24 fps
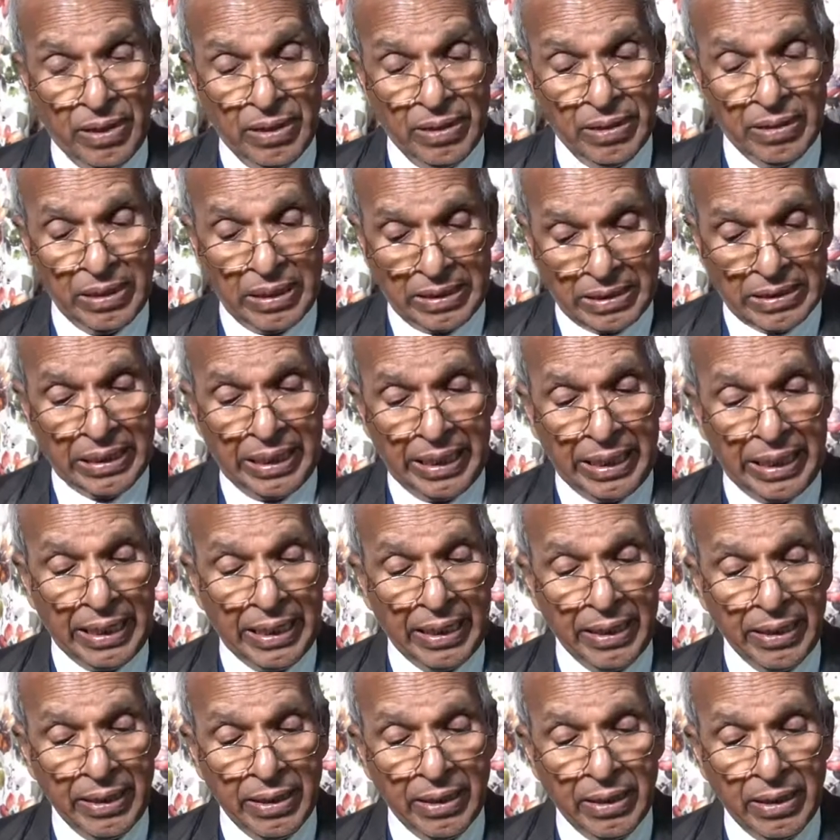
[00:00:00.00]
the
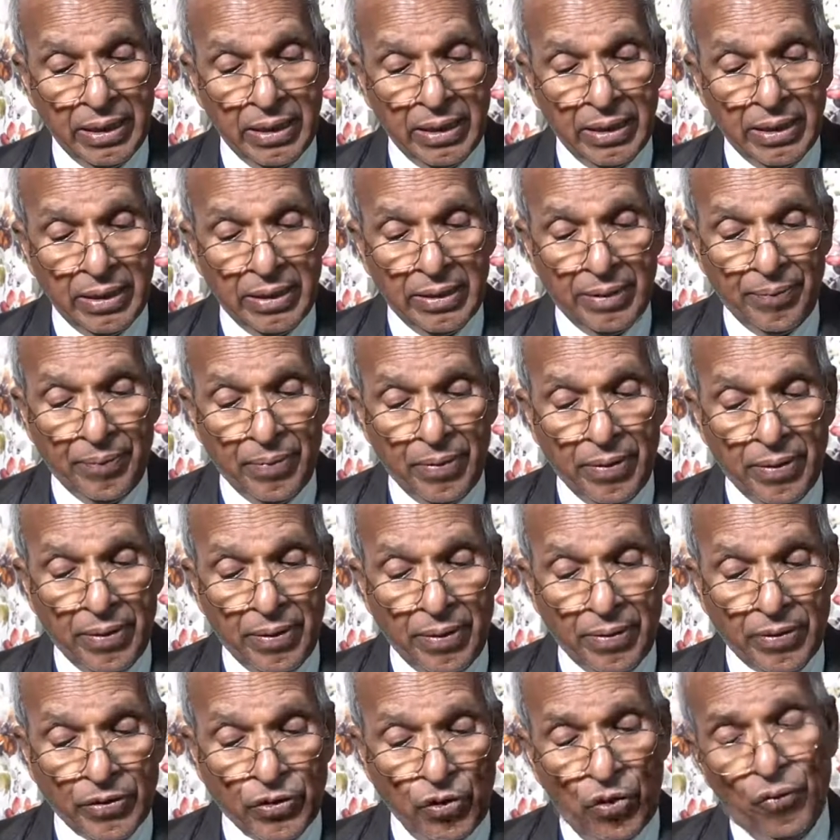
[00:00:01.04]
tree.
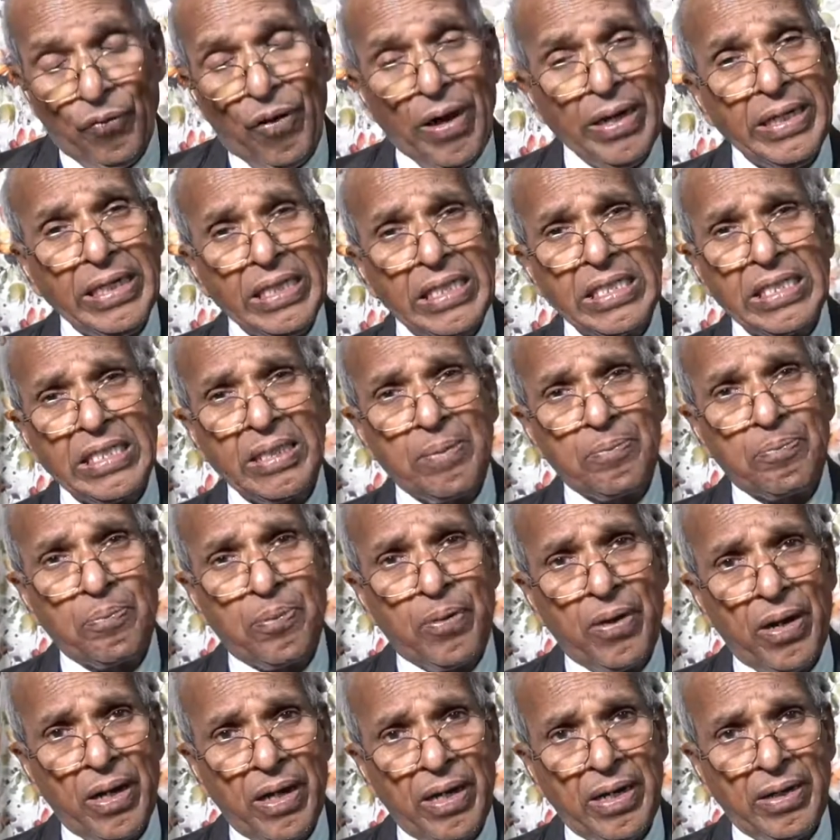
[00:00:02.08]
So what is a
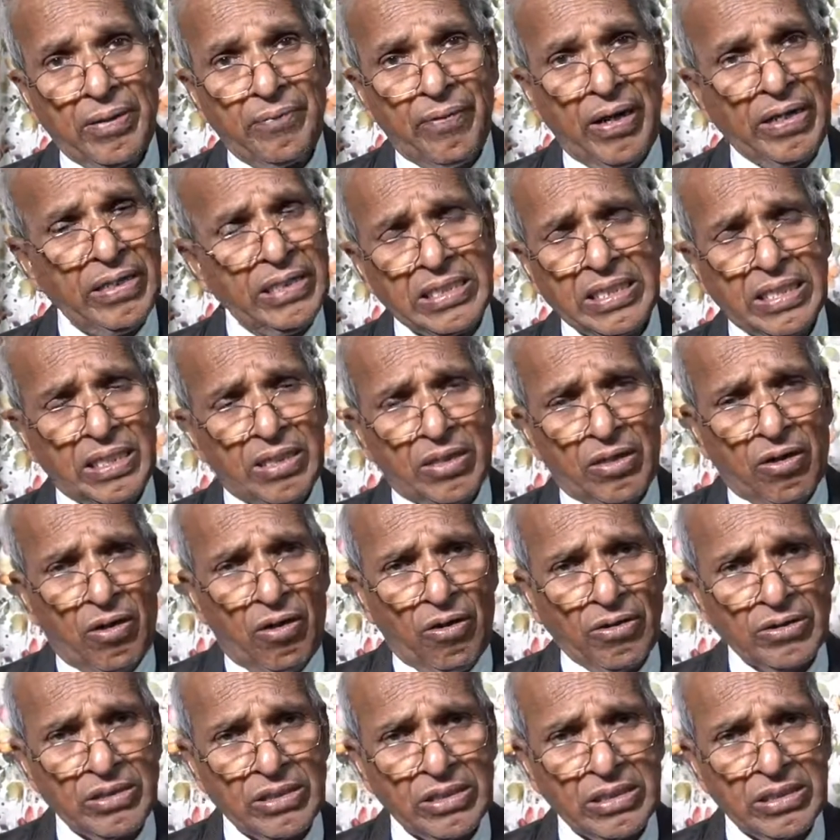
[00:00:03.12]

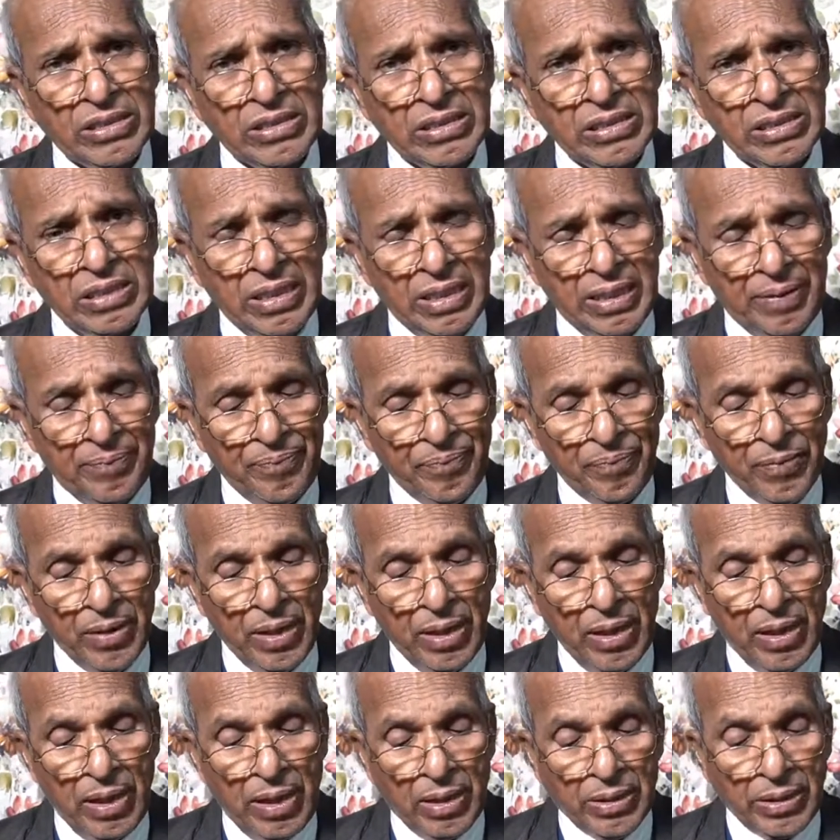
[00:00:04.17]
cross?
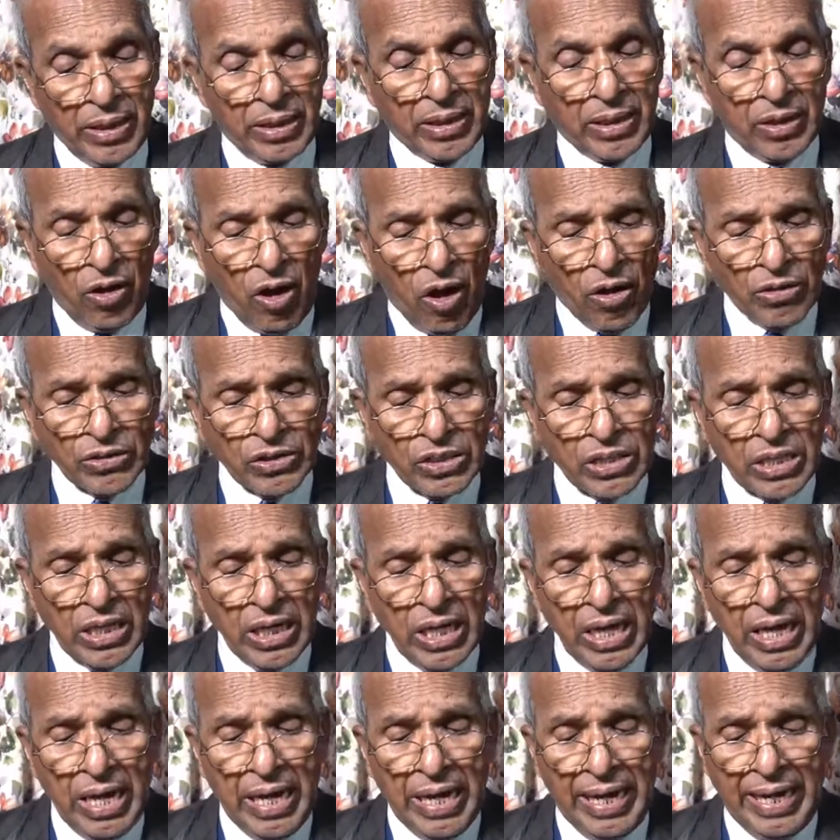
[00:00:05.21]
The cross
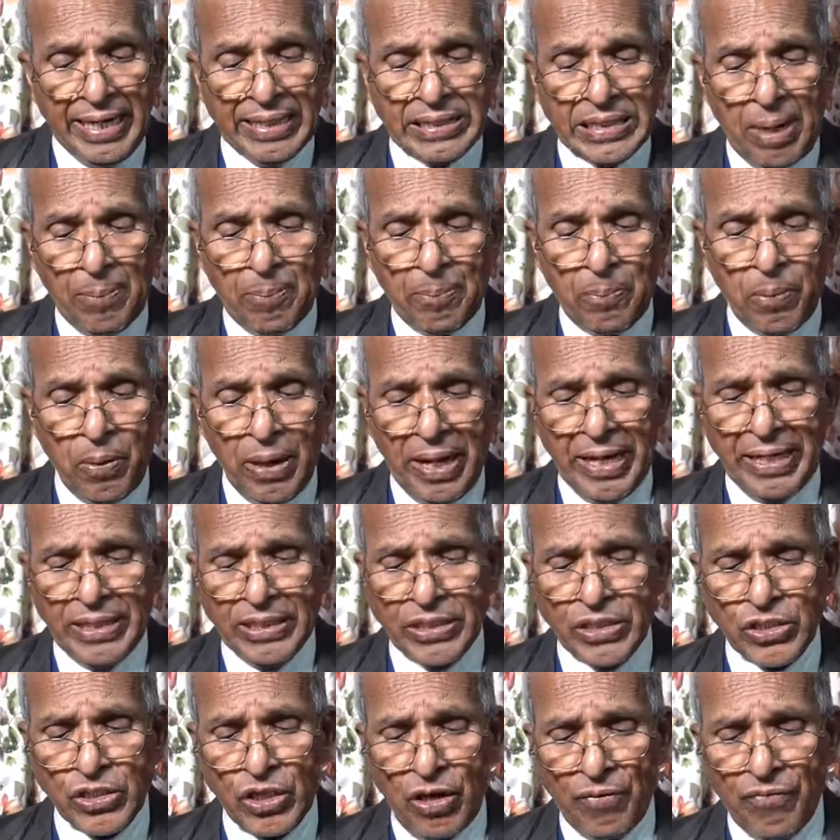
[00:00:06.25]
is a
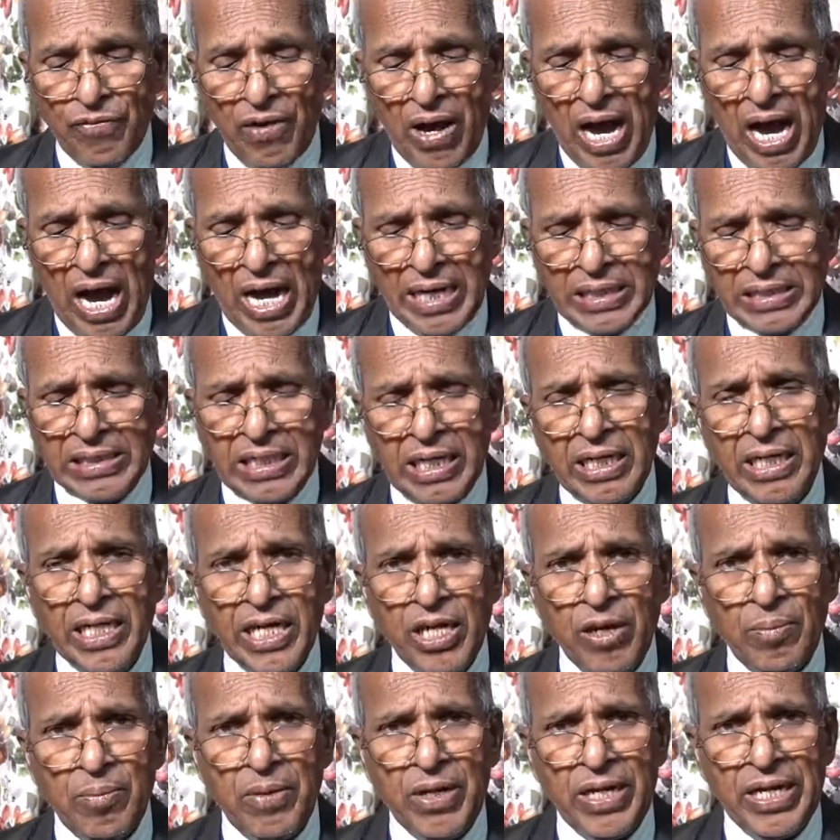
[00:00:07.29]
place of utter
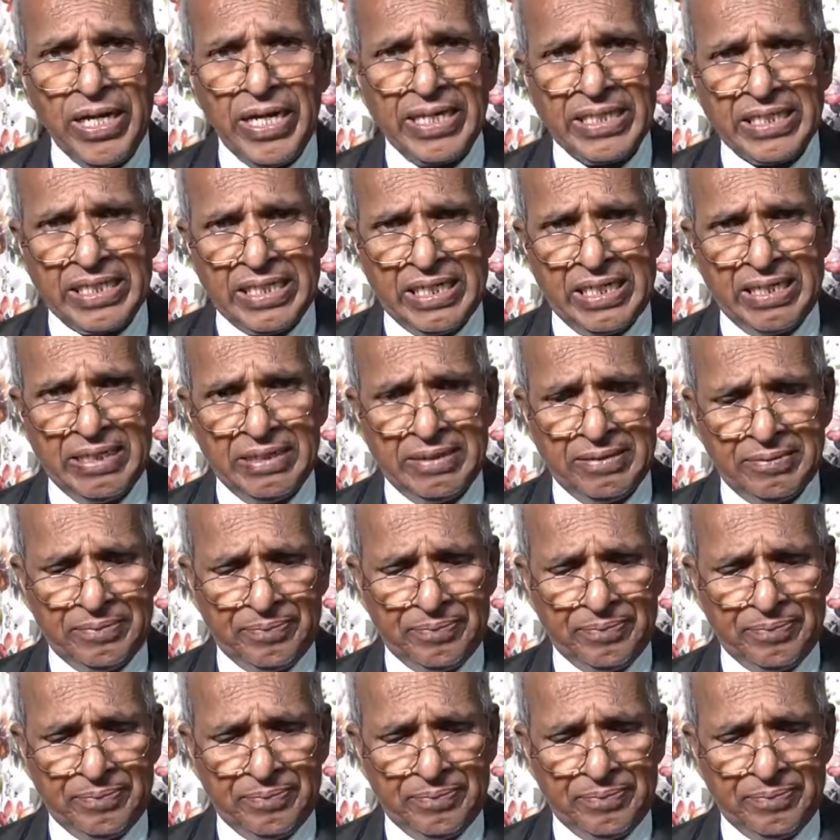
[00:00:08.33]
humiliation,